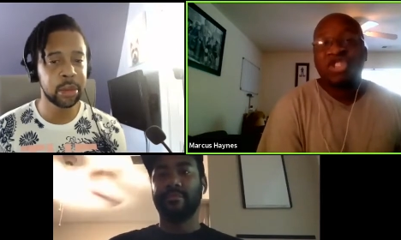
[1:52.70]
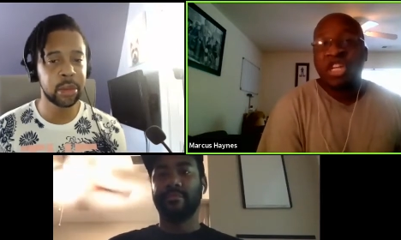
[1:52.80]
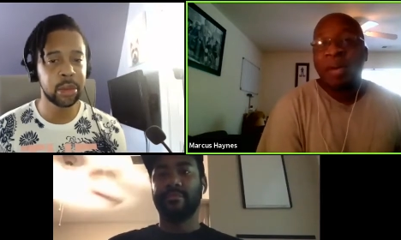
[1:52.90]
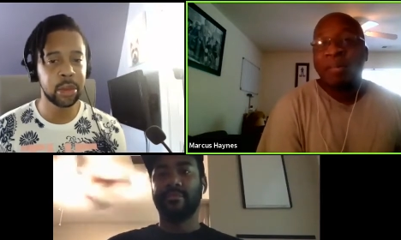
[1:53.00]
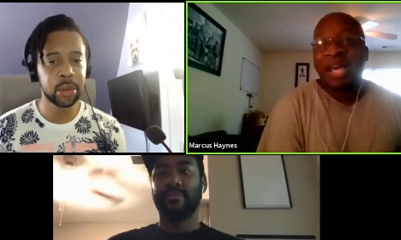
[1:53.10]
Speaker 1: feel like
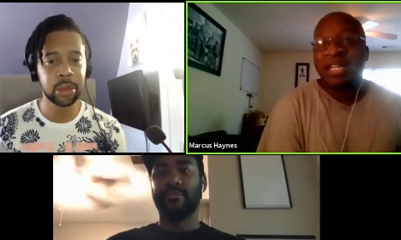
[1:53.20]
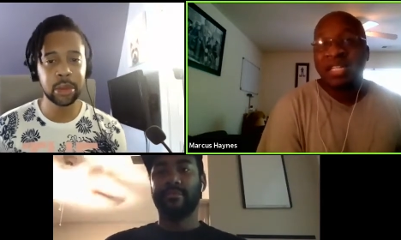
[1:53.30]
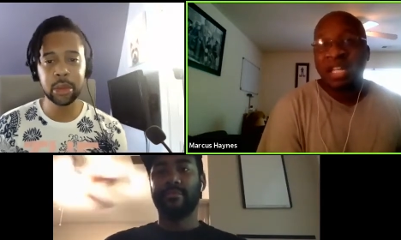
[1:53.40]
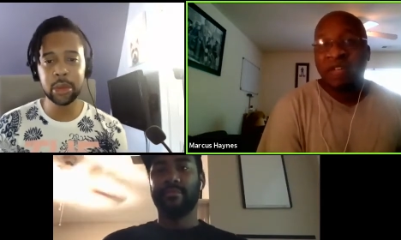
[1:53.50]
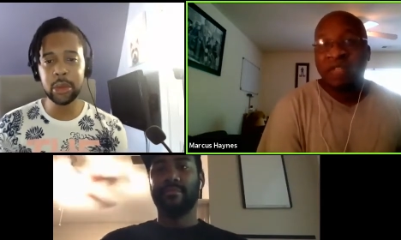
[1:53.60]
GM by
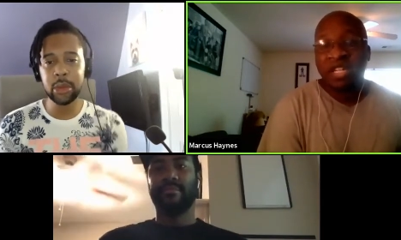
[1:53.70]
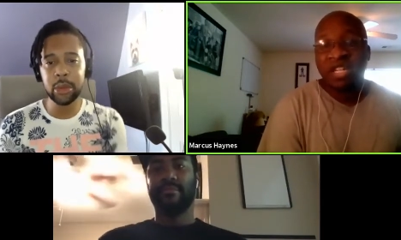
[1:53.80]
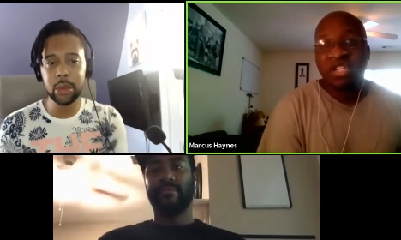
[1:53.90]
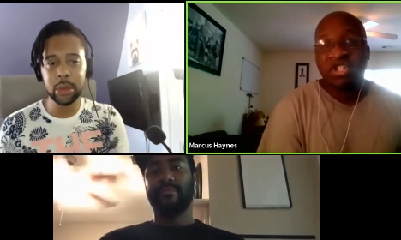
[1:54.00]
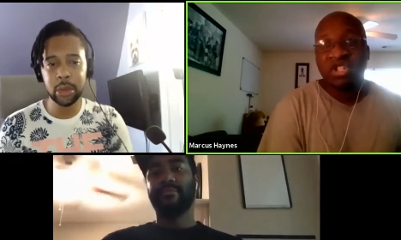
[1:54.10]
itself
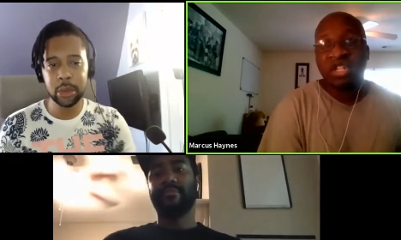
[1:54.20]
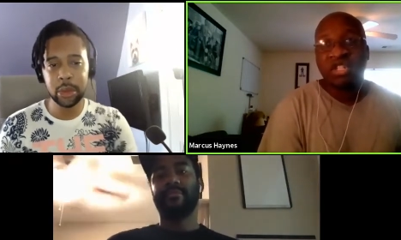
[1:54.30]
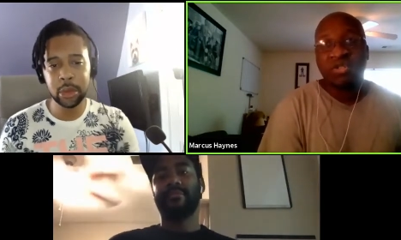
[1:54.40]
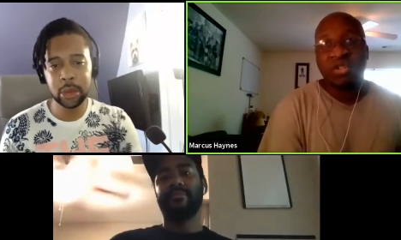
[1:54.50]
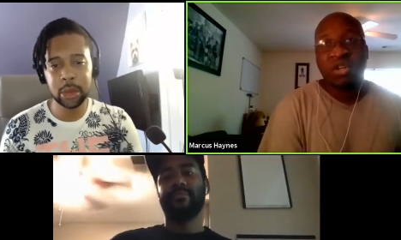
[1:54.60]
is
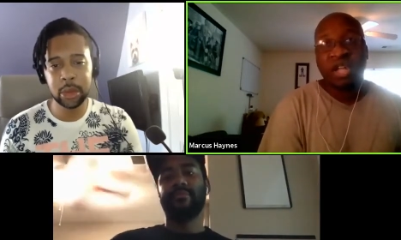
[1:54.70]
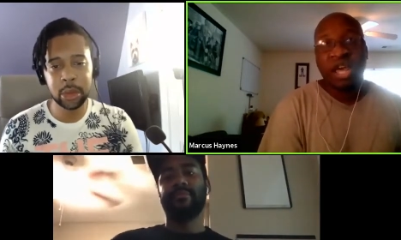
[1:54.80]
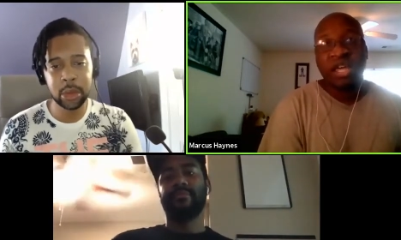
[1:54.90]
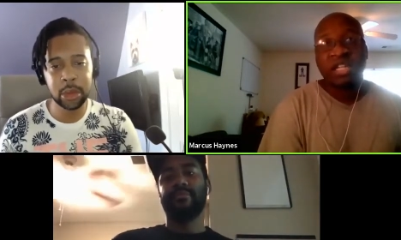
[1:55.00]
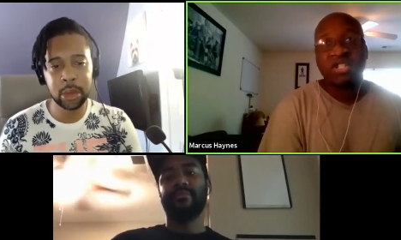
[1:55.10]
just, you know,
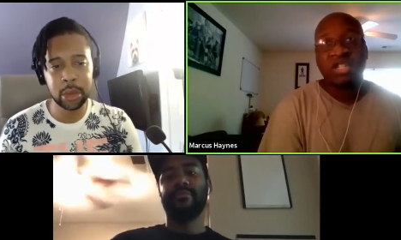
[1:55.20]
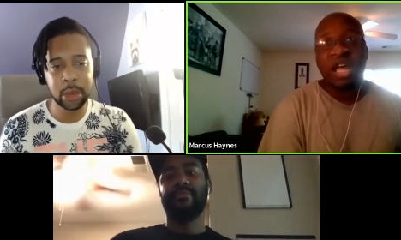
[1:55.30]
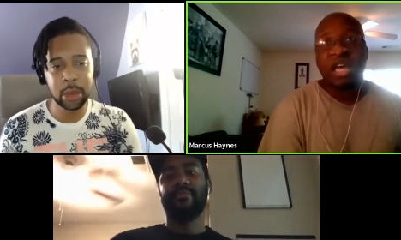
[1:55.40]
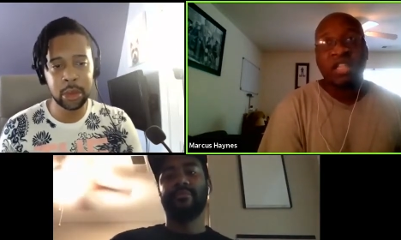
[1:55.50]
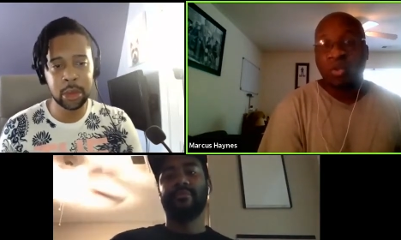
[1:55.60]
like, it's
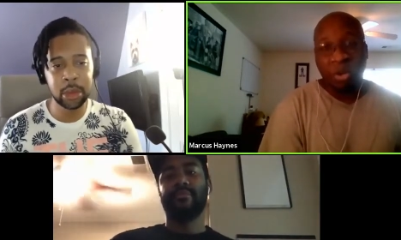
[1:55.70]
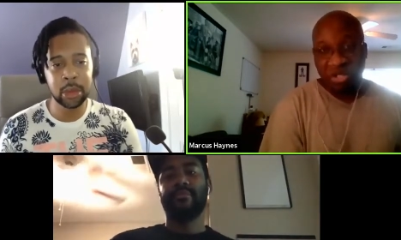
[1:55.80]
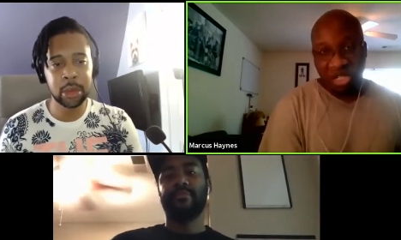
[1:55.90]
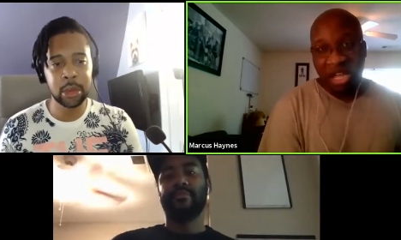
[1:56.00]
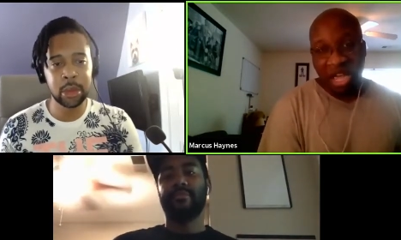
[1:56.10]
just like the
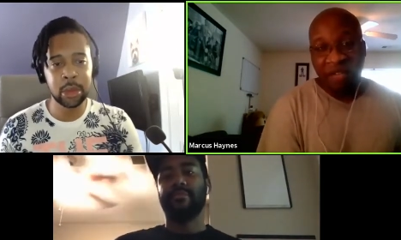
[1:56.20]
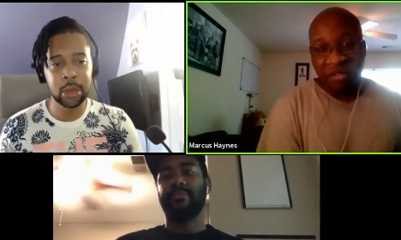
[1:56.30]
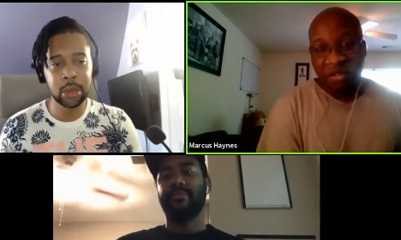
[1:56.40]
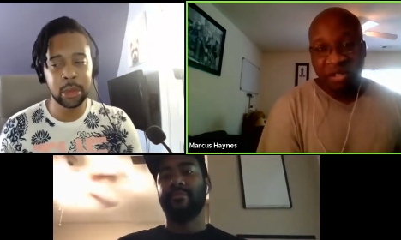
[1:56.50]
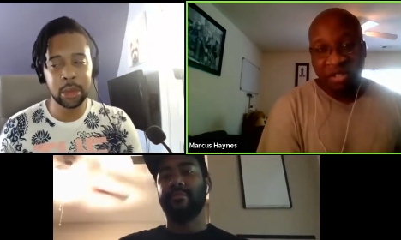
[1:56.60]
worst thing
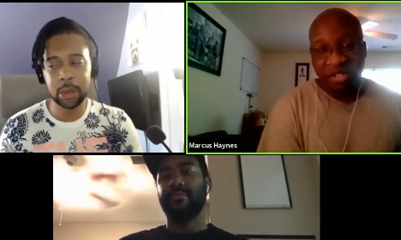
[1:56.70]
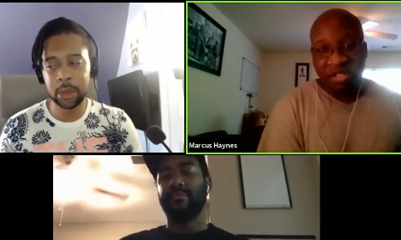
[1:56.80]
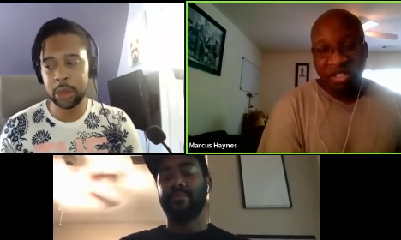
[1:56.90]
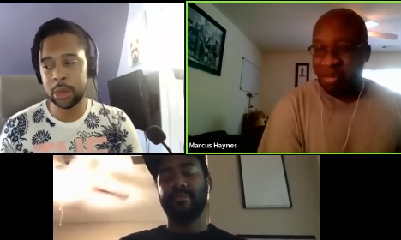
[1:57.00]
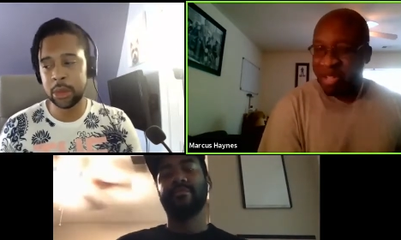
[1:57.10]
ever.
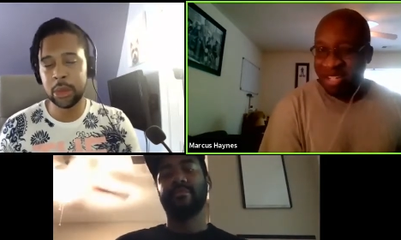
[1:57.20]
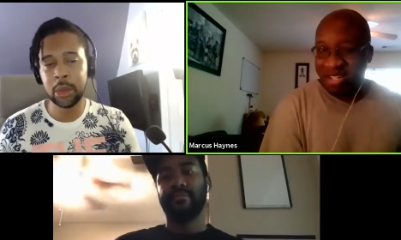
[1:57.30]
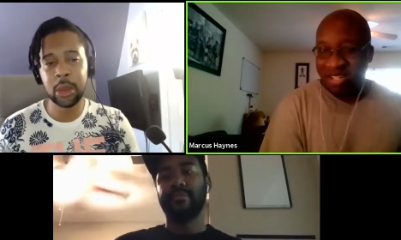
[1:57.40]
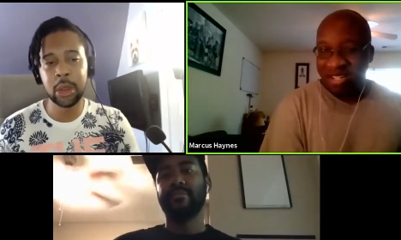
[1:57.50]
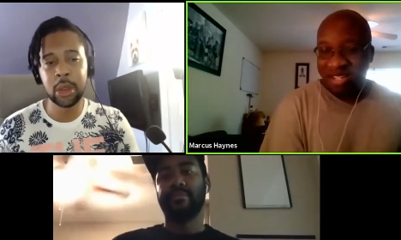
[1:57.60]
Does that make
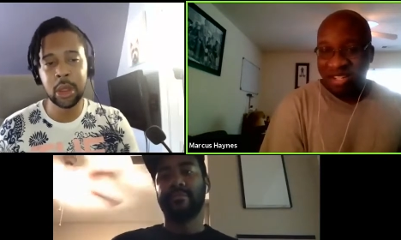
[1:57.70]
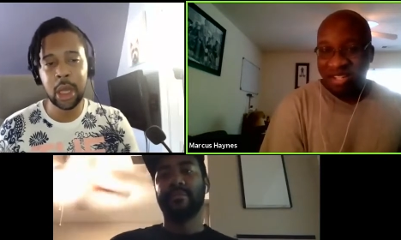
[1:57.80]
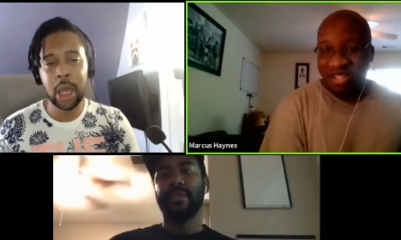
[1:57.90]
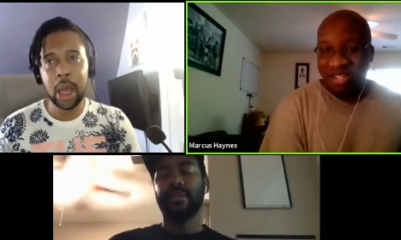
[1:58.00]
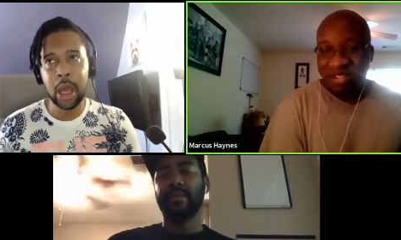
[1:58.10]
sense?
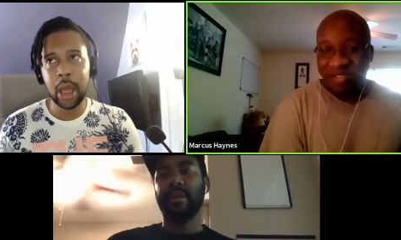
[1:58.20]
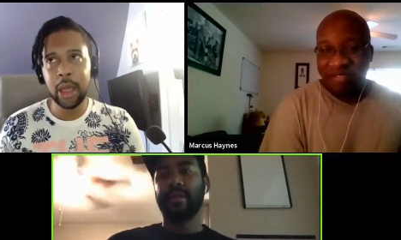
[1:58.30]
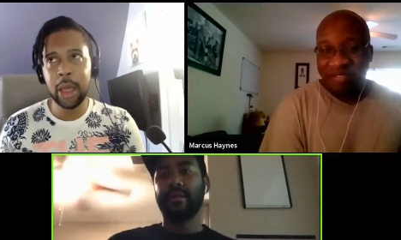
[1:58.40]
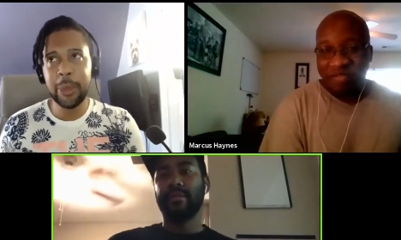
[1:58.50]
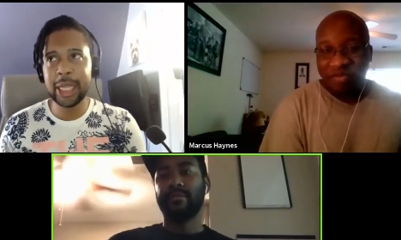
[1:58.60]

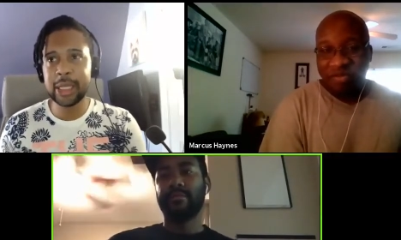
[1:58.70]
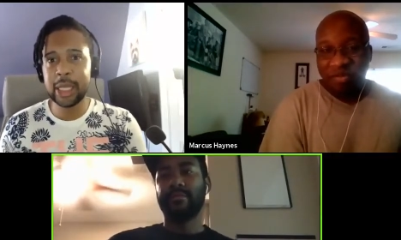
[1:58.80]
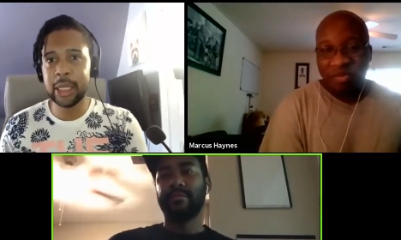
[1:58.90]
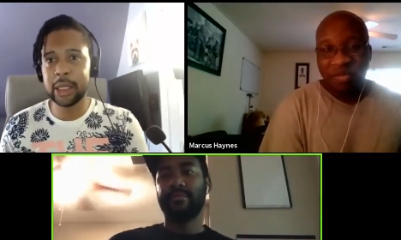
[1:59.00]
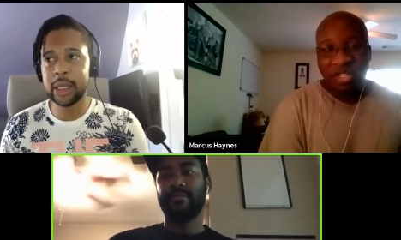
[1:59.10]
Yeah,
Speaker 2: it makes
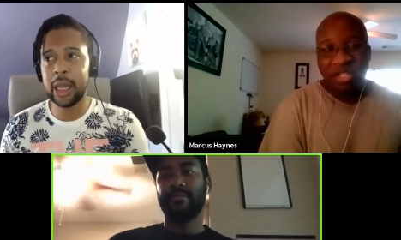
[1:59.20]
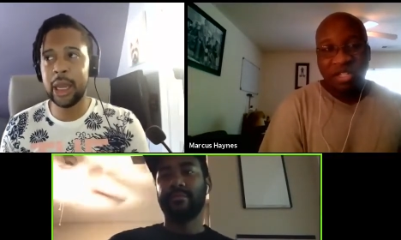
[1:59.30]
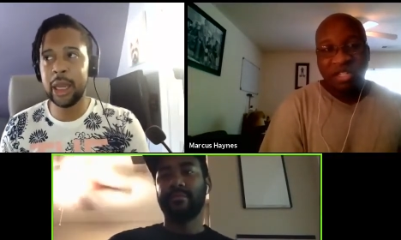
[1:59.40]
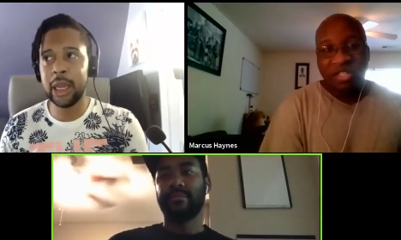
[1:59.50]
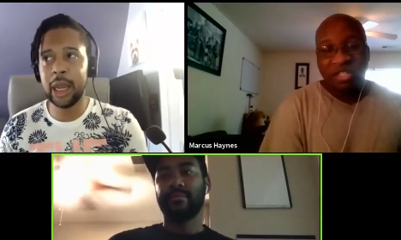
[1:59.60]
sense.
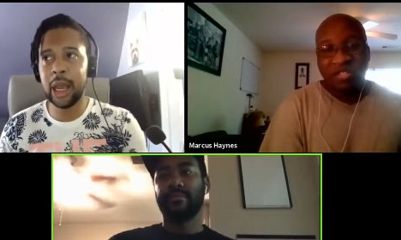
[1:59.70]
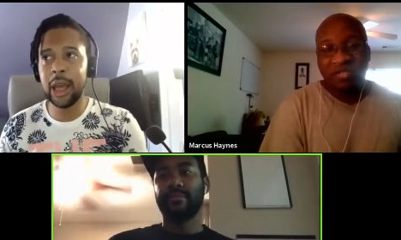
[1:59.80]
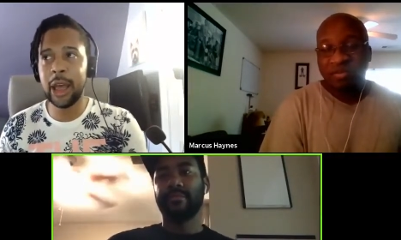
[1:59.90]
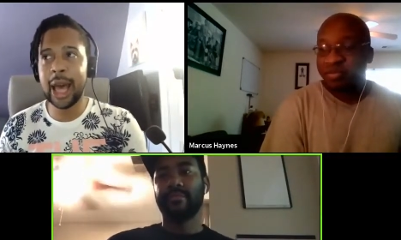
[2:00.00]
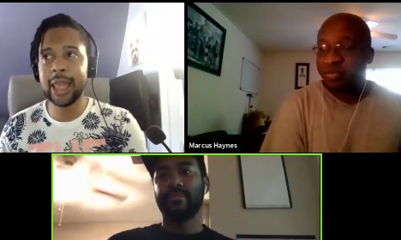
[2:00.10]
And
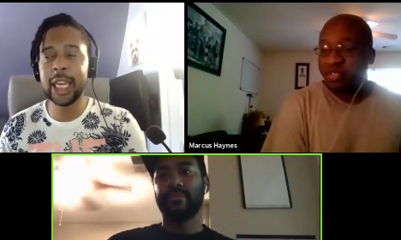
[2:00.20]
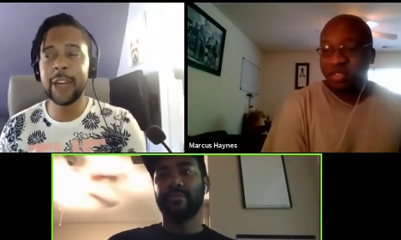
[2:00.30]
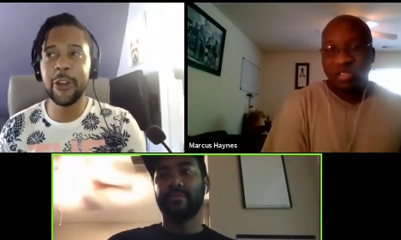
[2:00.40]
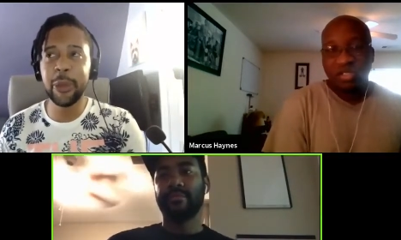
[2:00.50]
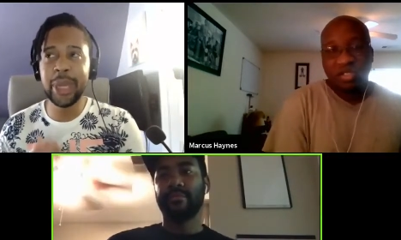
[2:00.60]
I think
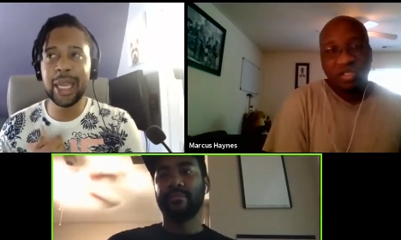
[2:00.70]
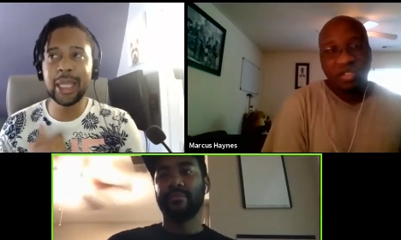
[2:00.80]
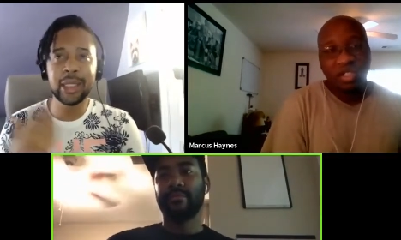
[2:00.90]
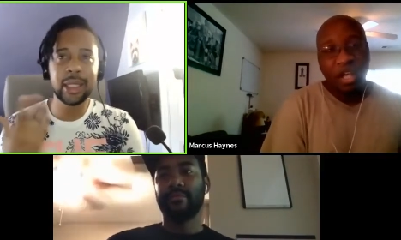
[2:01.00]
for me, it's